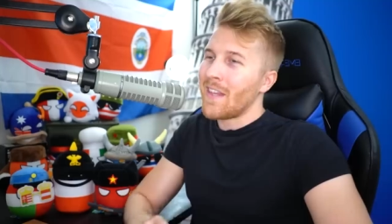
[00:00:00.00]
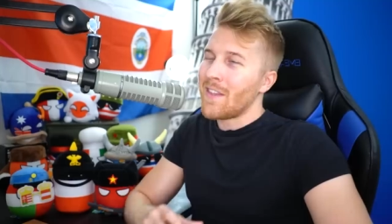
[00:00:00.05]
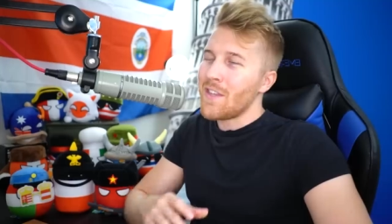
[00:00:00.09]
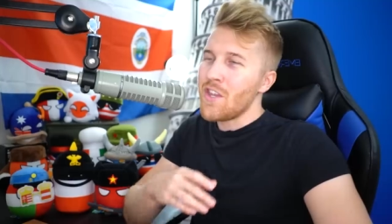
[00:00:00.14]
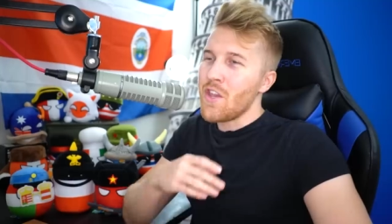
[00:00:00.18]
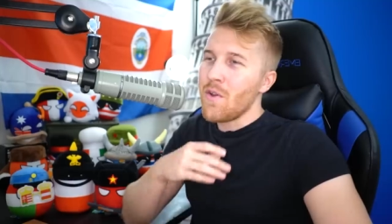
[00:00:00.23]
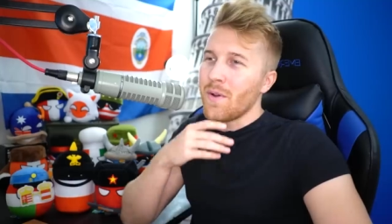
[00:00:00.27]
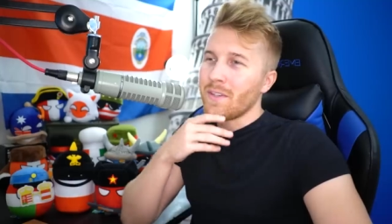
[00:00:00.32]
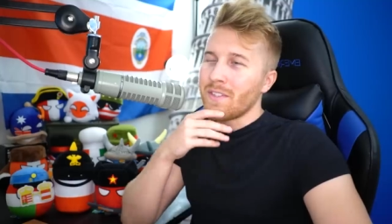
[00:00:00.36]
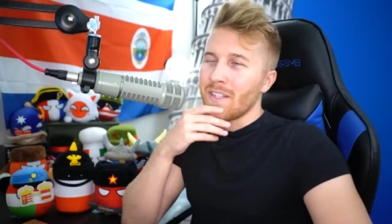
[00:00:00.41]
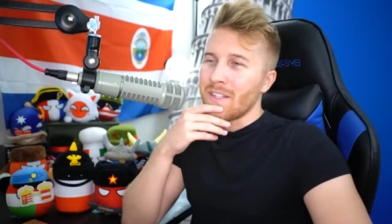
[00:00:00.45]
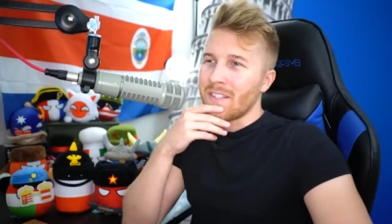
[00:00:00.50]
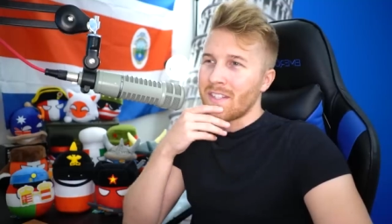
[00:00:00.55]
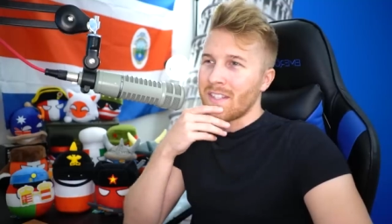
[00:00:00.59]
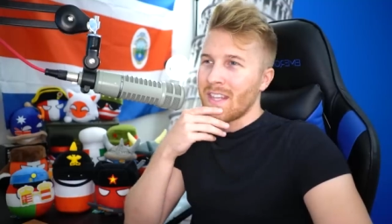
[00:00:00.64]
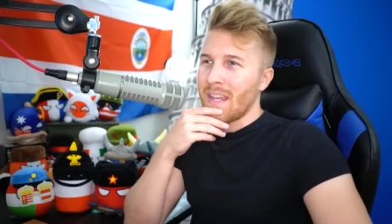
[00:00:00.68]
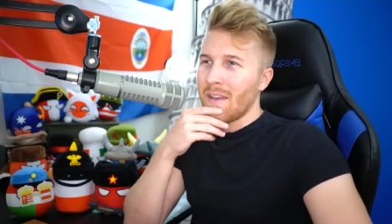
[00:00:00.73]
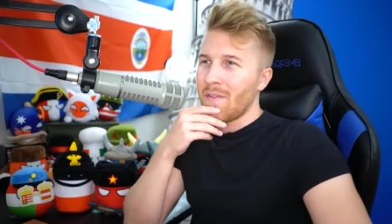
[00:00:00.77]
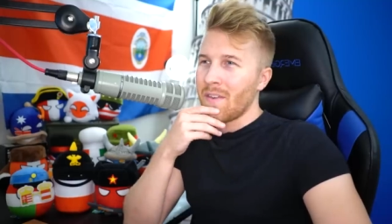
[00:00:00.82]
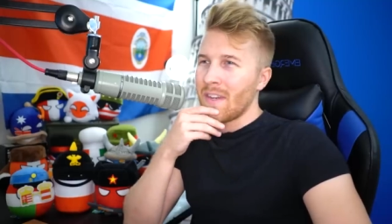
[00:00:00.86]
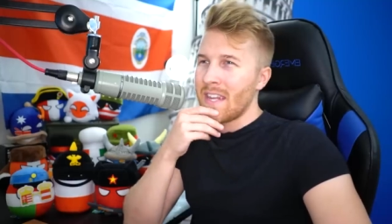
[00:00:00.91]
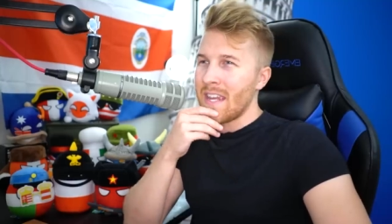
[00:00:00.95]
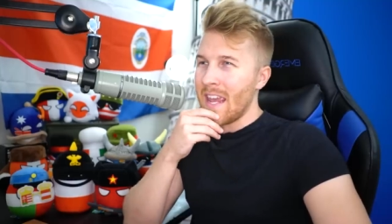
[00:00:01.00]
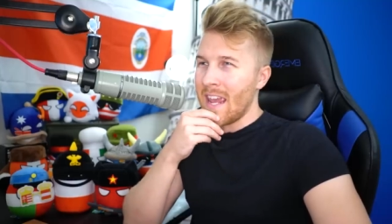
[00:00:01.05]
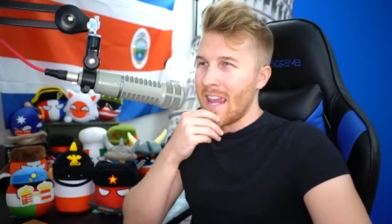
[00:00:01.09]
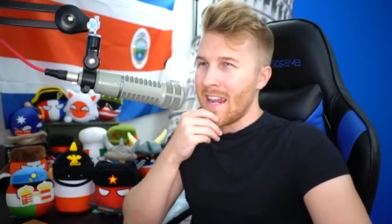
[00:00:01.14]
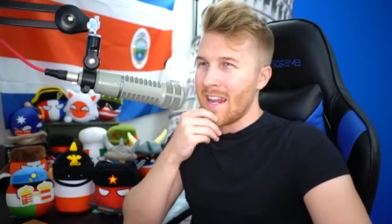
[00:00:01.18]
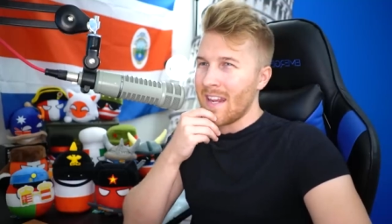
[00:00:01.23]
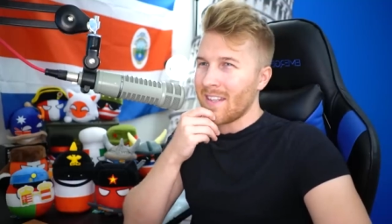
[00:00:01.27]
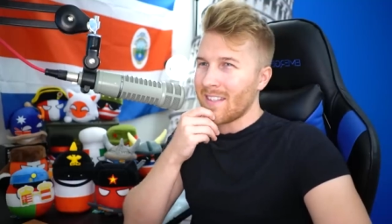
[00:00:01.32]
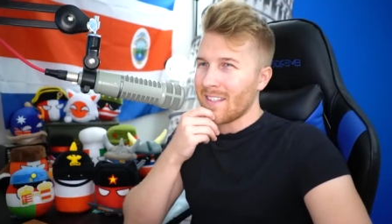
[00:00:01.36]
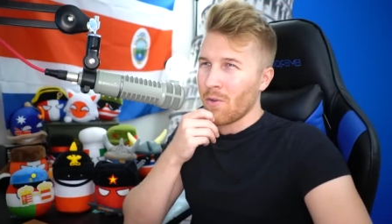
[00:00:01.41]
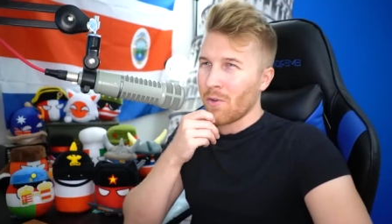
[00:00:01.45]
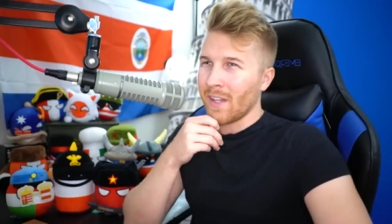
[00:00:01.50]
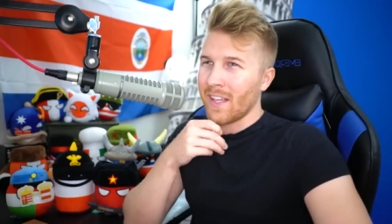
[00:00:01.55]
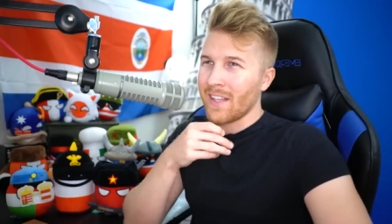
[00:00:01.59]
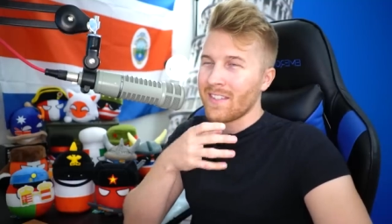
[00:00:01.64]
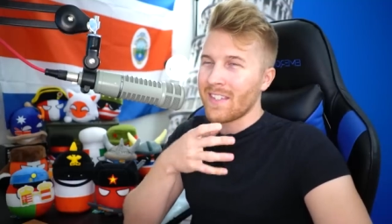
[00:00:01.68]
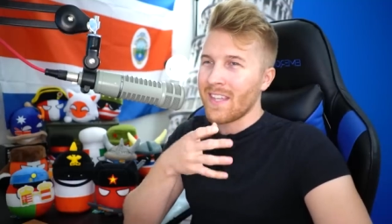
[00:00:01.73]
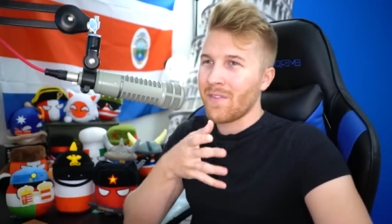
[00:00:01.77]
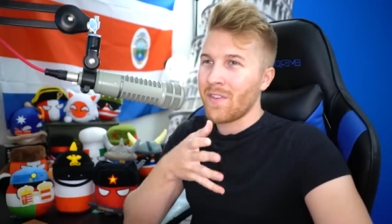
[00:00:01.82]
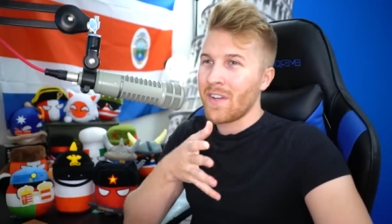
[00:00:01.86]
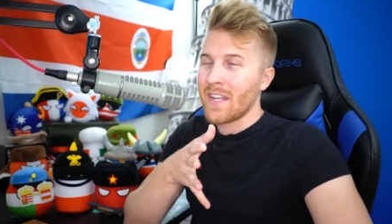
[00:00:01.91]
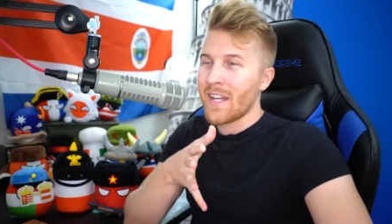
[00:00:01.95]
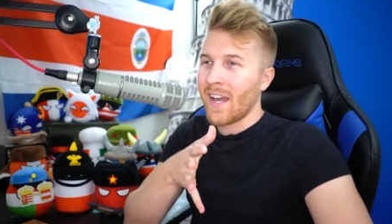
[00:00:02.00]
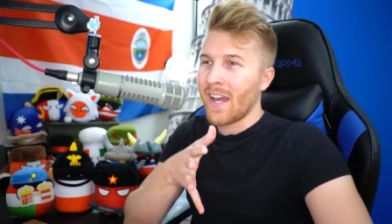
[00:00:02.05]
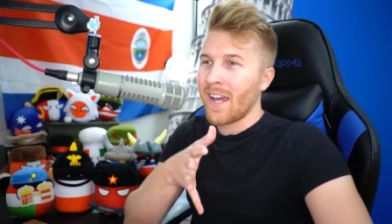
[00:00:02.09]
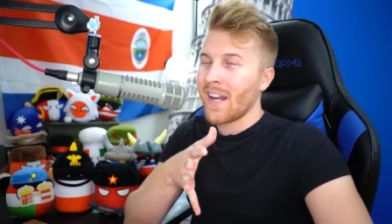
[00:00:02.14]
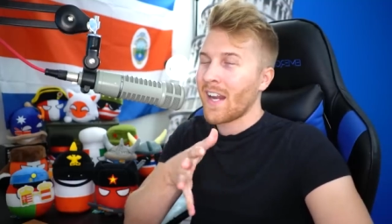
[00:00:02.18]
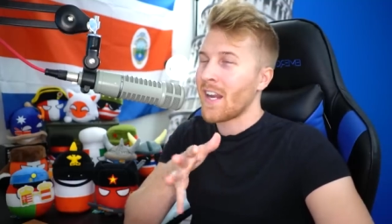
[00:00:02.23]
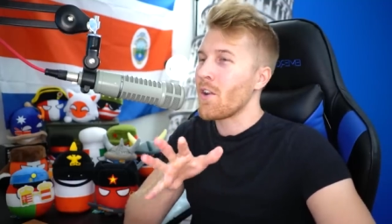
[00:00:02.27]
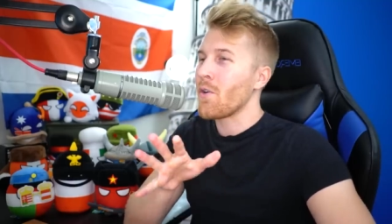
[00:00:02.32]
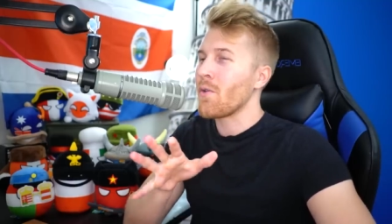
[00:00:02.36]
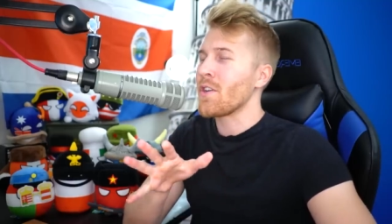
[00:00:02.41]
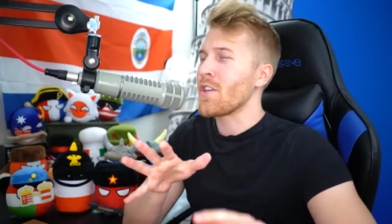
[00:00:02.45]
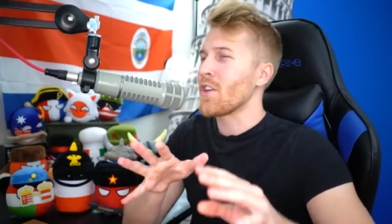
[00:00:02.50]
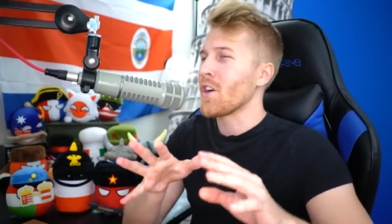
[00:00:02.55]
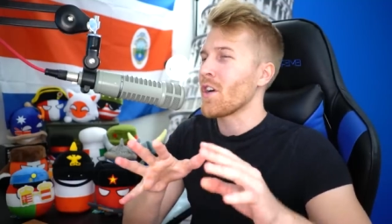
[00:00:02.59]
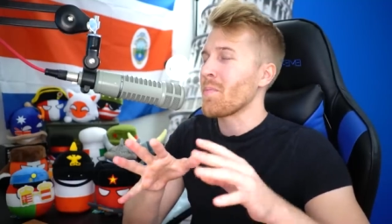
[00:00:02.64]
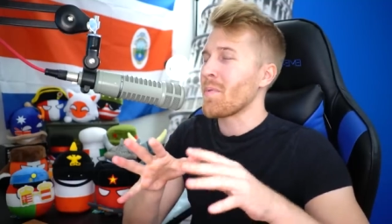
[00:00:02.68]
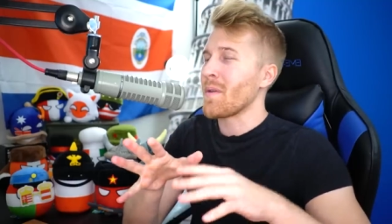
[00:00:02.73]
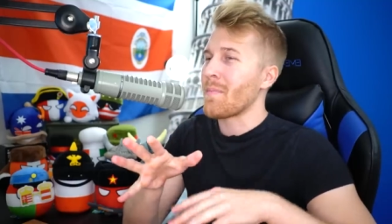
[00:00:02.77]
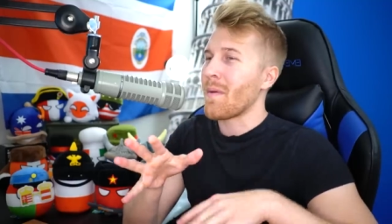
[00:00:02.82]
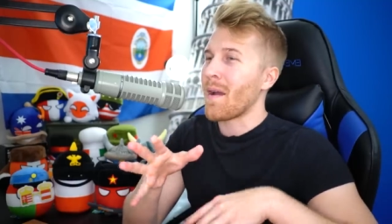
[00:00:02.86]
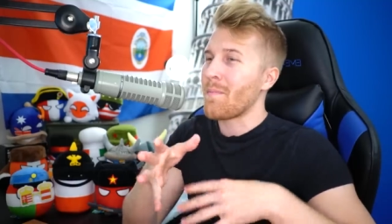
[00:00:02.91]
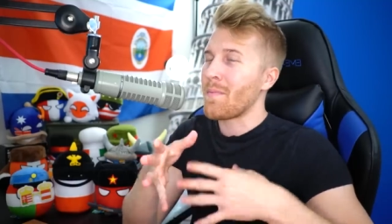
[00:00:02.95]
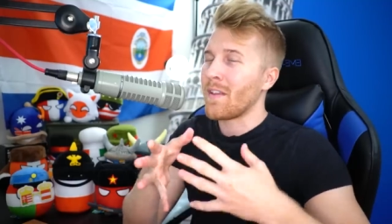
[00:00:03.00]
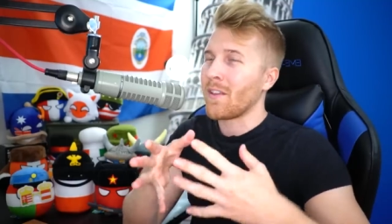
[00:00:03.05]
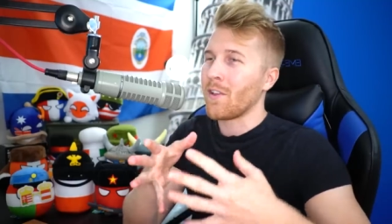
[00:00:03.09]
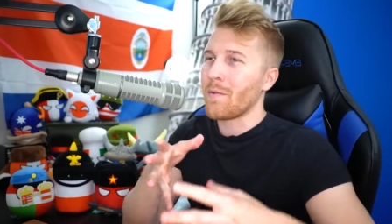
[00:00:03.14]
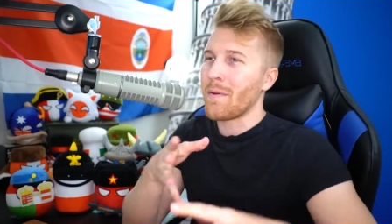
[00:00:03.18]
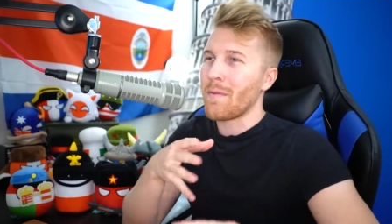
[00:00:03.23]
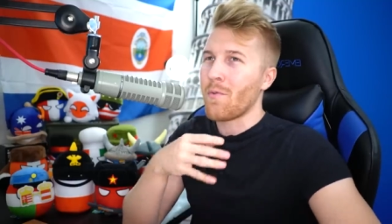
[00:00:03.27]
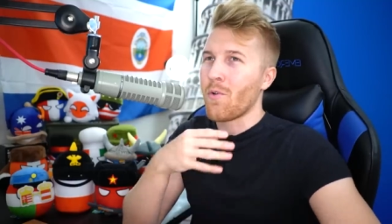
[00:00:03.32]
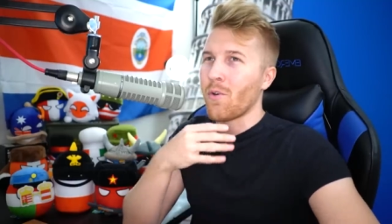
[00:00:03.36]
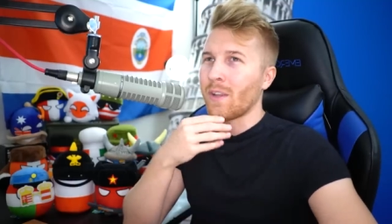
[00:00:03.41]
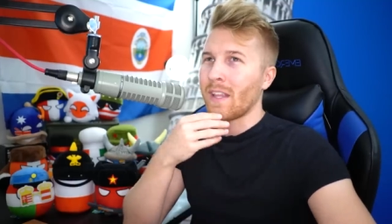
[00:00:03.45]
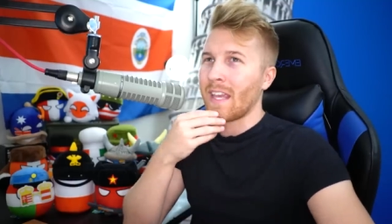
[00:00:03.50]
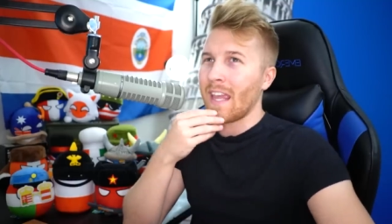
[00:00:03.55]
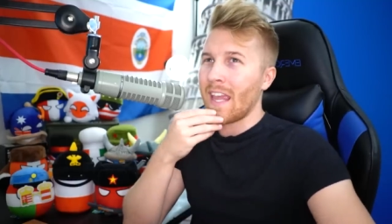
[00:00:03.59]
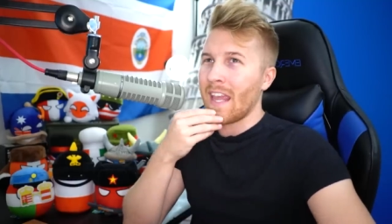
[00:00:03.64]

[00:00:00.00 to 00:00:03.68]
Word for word: In the U S, it's seventy-eight or like seventy-nine. I know in Europe it might be a little bit more like